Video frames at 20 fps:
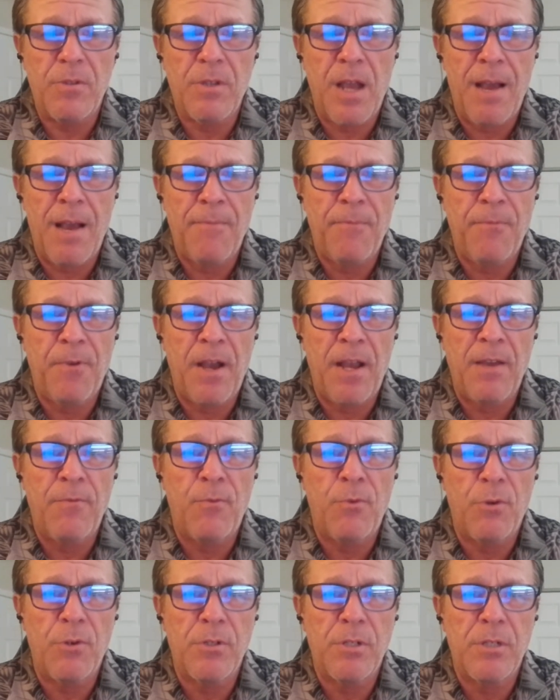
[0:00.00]
top five
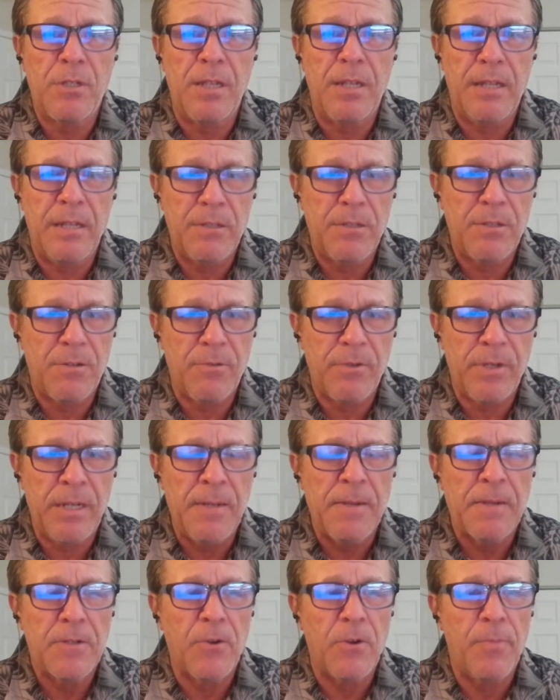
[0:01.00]
worst in history,
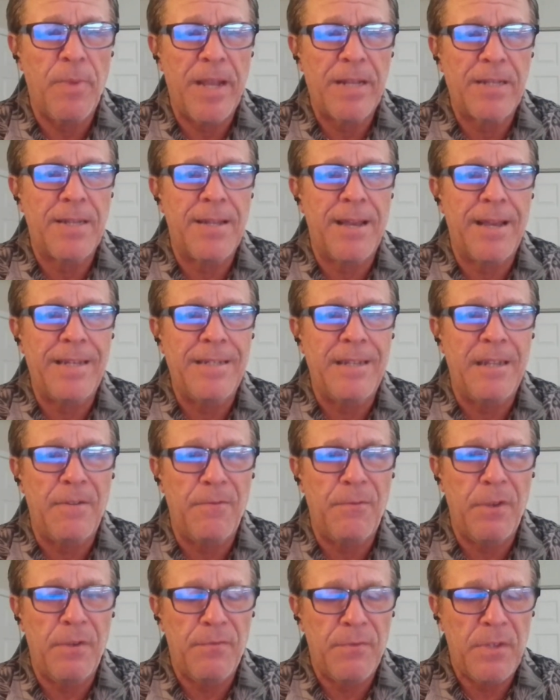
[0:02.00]
going back to
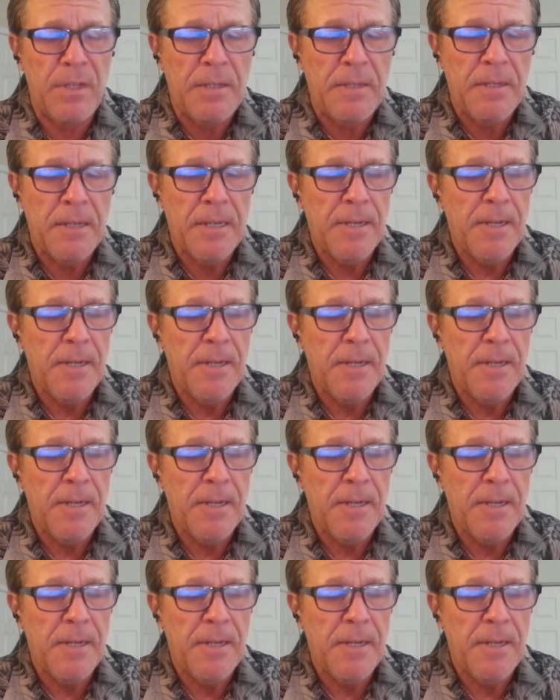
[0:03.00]
1950.